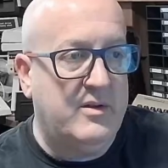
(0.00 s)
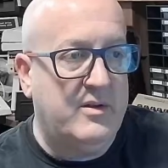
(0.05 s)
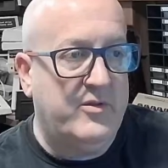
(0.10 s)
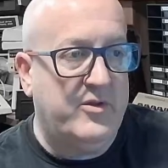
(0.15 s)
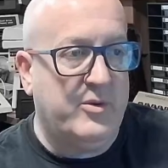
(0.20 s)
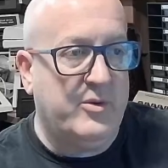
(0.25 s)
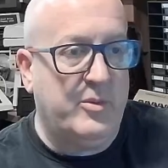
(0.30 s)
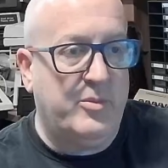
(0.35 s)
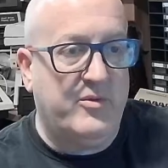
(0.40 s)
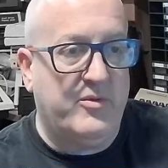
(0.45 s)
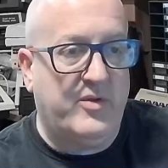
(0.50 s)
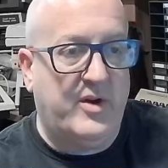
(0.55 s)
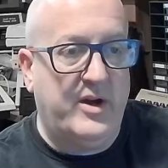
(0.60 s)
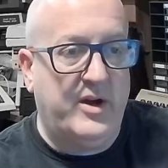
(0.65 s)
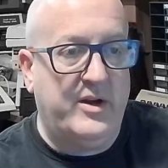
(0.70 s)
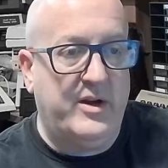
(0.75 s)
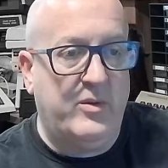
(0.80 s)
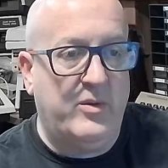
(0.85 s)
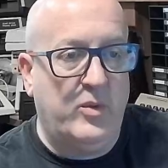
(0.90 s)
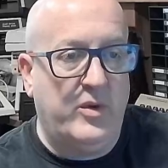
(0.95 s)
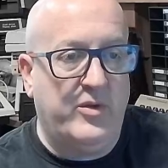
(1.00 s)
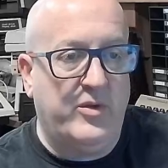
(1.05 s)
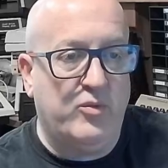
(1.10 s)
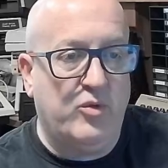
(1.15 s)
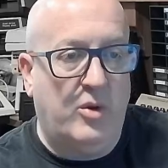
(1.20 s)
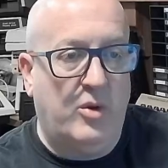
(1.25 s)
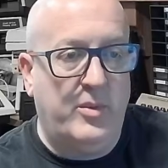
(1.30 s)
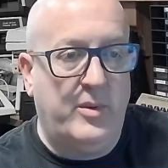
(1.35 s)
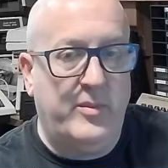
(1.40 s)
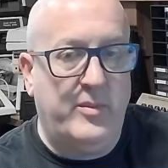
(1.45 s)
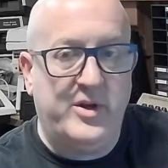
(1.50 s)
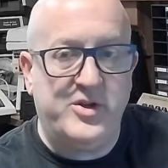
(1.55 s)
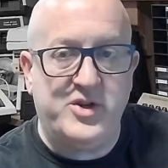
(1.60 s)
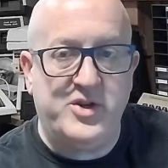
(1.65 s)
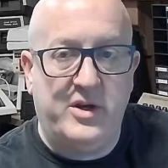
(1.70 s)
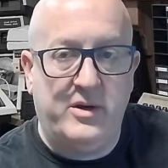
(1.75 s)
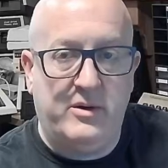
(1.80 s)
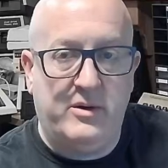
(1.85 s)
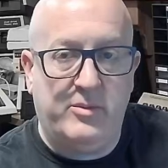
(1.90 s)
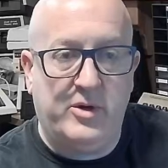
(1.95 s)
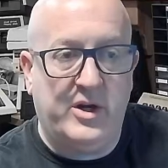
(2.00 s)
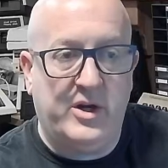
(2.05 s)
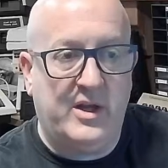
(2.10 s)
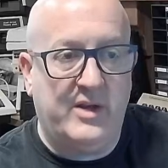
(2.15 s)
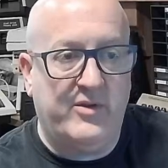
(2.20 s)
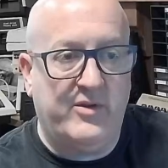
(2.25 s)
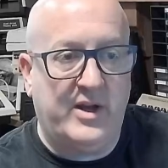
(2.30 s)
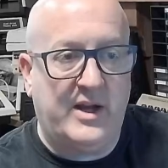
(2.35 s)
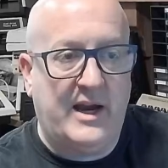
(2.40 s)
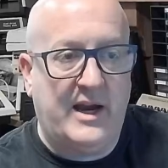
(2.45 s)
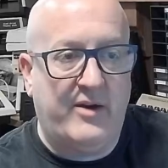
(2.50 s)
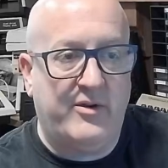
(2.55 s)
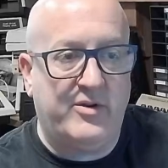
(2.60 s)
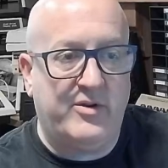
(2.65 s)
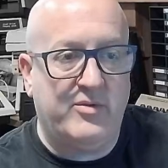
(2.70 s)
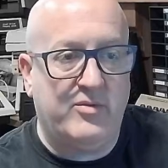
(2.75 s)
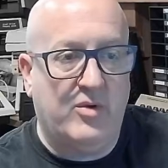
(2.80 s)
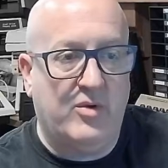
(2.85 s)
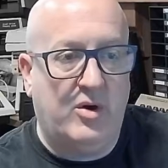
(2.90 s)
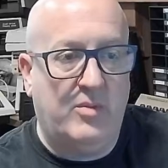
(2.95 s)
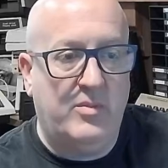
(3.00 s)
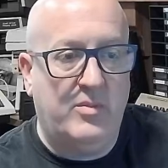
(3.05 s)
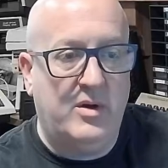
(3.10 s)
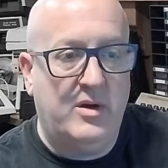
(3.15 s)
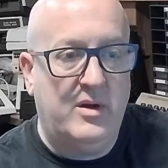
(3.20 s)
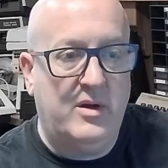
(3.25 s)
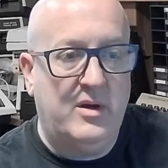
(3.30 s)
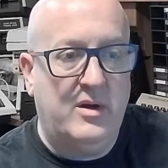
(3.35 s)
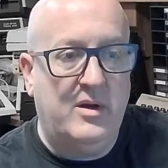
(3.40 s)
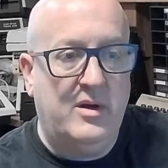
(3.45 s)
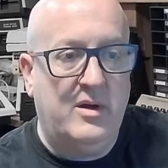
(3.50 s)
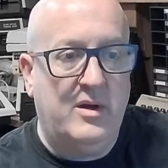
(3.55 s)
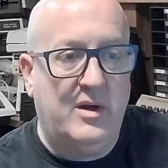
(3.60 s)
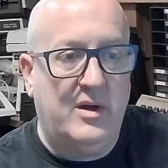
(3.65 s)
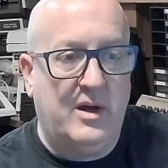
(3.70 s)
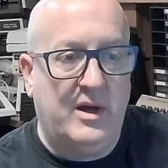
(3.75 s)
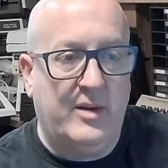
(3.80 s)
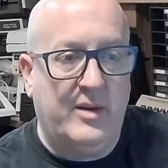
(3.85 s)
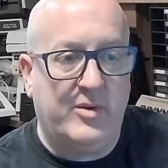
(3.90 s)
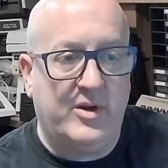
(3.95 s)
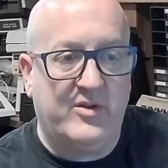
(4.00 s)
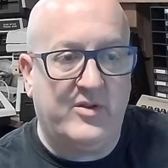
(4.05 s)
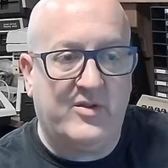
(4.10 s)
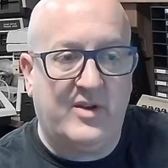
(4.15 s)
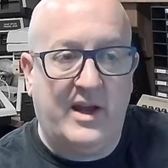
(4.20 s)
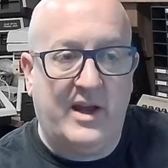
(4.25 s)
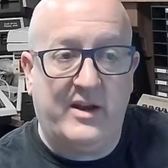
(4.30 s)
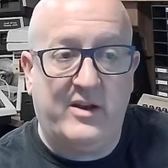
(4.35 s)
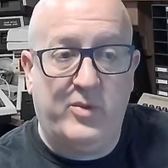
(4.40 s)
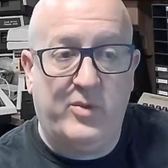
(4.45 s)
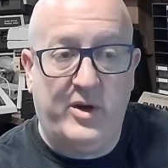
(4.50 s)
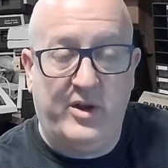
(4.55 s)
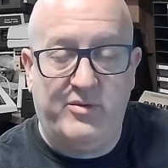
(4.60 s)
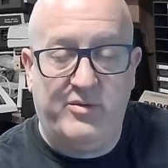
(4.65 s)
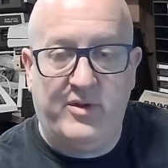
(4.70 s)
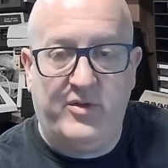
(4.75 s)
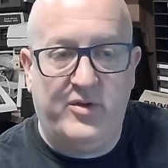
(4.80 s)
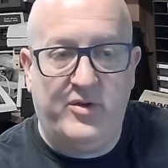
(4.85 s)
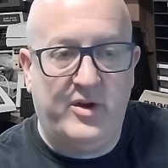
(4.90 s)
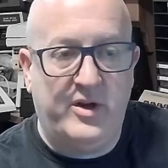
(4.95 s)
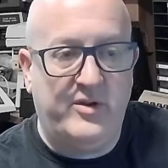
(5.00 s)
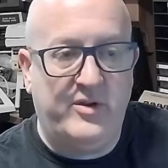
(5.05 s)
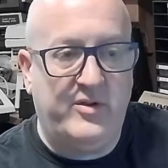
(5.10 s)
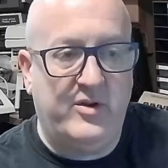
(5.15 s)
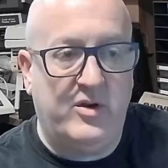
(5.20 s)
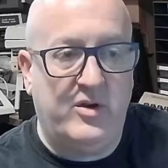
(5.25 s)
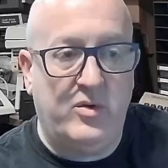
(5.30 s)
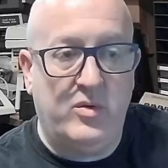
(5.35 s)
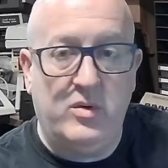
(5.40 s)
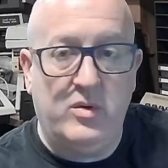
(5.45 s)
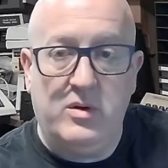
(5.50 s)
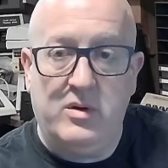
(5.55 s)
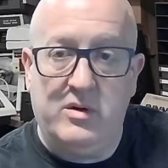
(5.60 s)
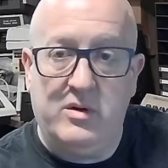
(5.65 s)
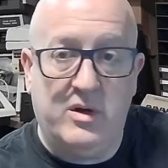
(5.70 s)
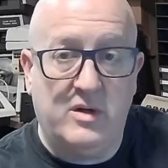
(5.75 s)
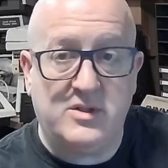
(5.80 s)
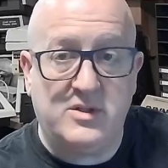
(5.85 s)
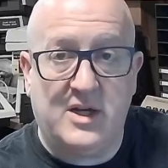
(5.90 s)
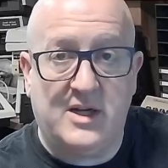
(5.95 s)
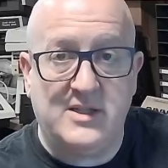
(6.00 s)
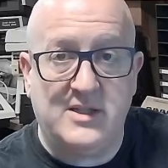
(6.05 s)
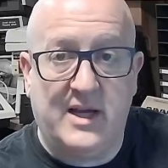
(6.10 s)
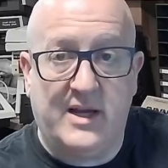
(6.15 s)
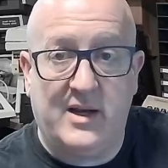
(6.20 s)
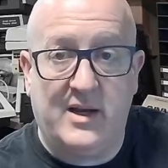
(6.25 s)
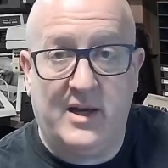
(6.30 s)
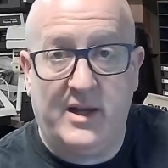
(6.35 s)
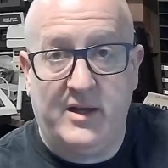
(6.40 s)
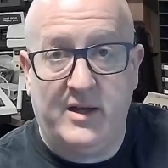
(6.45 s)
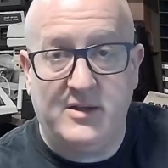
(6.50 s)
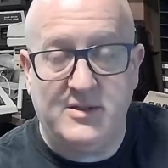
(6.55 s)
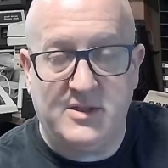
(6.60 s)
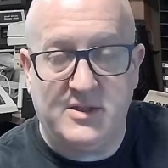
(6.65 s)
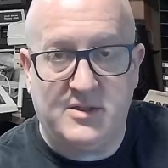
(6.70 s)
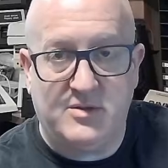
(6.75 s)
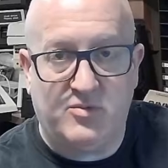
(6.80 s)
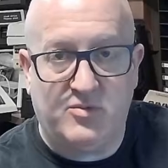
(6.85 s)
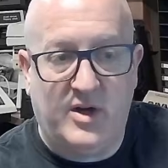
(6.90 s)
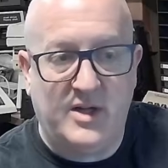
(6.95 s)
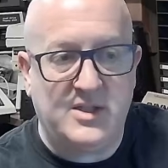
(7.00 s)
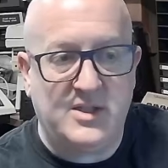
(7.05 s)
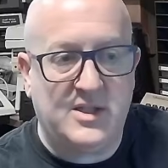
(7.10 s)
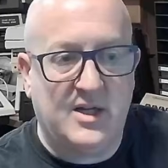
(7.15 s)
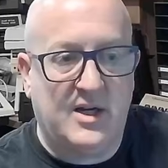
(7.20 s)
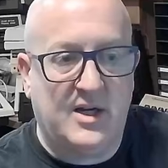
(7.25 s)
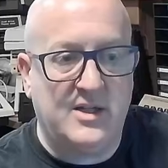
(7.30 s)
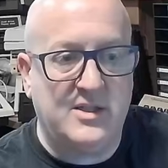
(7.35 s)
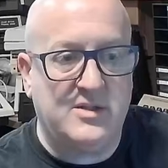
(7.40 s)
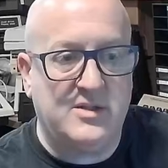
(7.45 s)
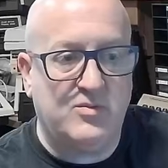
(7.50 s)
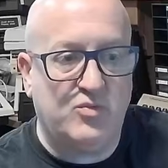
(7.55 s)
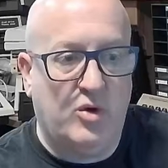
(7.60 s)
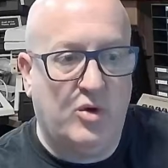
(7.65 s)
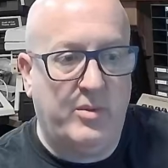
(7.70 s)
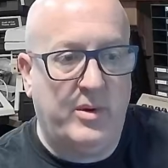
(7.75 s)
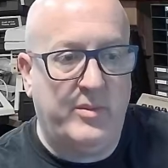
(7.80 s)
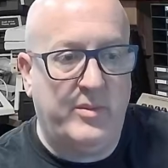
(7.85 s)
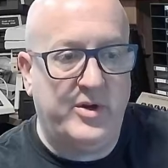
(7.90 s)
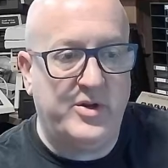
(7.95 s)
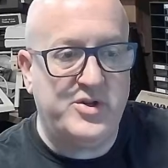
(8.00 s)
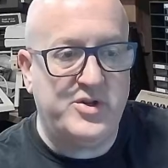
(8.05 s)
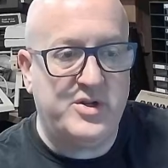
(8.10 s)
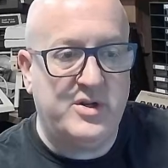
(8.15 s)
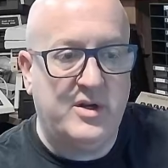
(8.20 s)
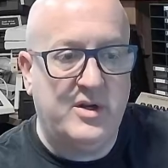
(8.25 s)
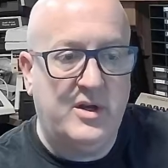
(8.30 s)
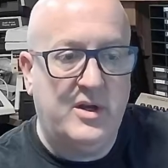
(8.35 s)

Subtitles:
So we provide it with a ROM image. Here I'm going to give it a character ROM, and I'm going to select 2332, no size handling because it's the right size ROM image,